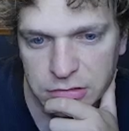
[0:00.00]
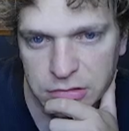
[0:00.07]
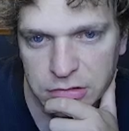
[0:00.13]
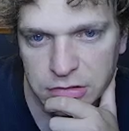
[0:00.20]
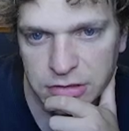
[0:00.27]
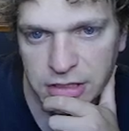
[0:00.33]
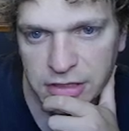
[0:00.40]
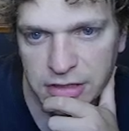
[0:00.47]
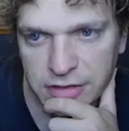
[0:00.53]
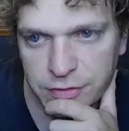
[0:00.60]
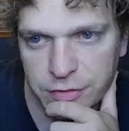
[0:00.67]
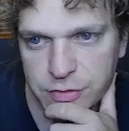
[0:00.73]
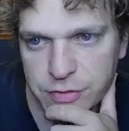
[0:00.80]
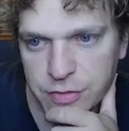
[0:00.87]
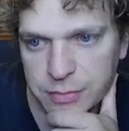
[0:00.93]
Now they have a
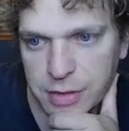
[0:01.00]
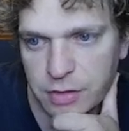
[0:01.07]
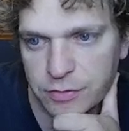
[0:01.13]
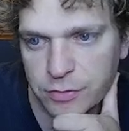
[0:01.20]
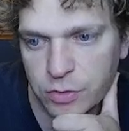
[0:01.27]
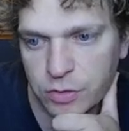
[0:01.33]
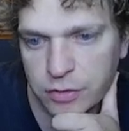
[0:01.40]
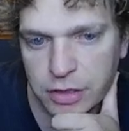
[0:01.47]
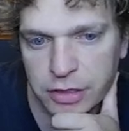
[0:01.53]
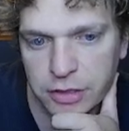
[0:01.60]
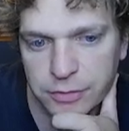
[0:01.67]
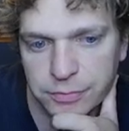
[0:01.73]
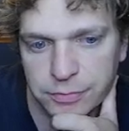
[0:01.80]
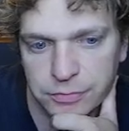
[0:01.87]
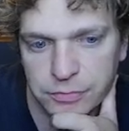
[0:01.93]
creature with power 4 or
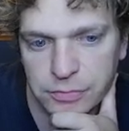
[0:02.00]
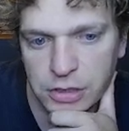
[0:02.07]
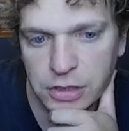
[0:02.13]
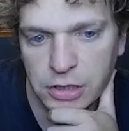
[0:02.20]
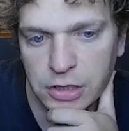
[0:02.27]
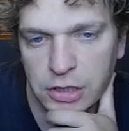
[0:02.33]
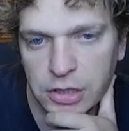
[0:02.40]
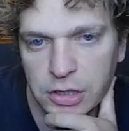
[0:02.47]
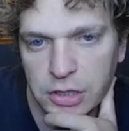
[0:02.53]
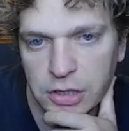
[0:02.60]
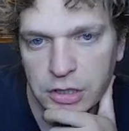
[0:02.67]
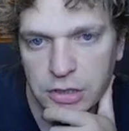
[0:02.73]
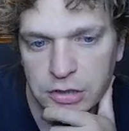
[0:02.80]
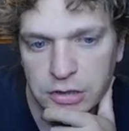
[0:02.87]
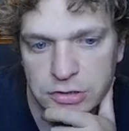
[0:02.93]
greater.
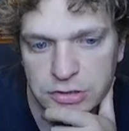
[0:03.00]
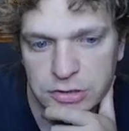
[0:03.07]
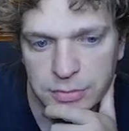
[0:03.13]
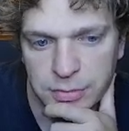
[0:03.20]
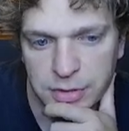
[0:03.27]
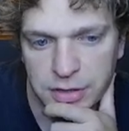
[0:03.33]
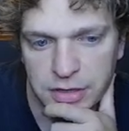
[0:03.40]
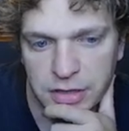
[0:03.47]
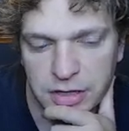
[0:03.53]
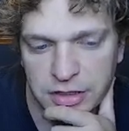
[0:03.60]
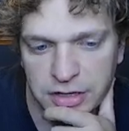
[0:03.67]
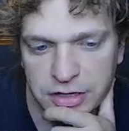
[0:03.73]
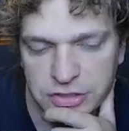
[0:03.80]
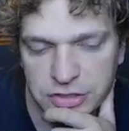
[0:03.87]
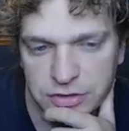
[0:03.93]
So maybe I think
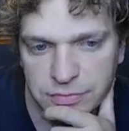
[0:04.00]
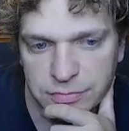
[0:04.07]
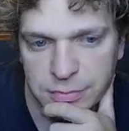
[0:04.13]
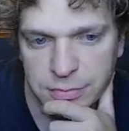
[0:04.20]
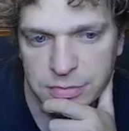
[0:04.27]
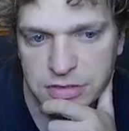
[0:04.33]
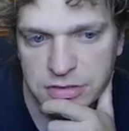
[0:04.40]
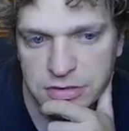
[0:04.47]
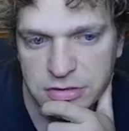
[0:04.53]
I should have maybe just